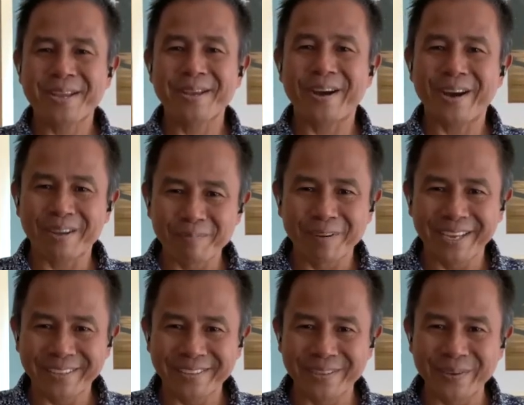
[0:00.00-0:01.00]
God
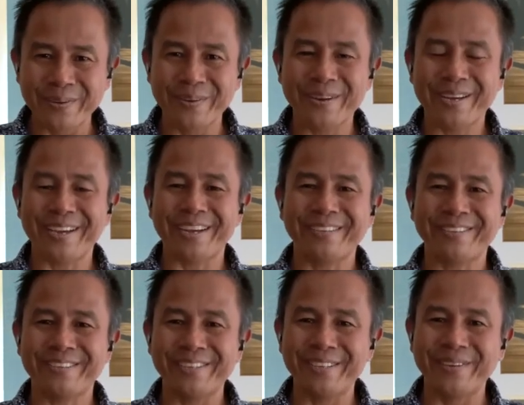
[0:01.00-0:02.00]
bless you, and
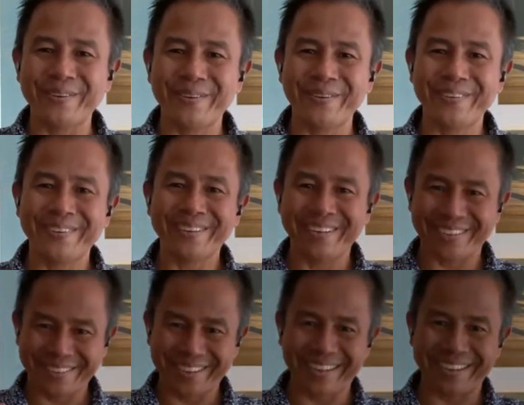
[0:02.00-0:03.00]
see you
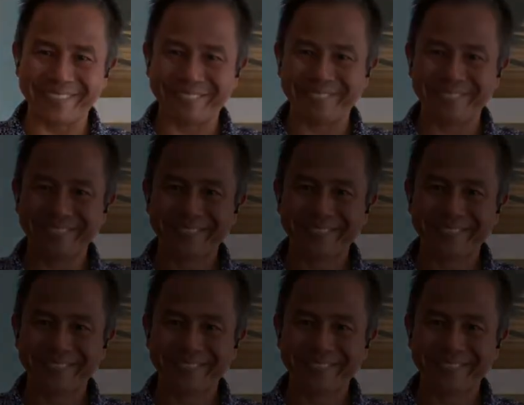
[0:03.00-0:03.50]
next time.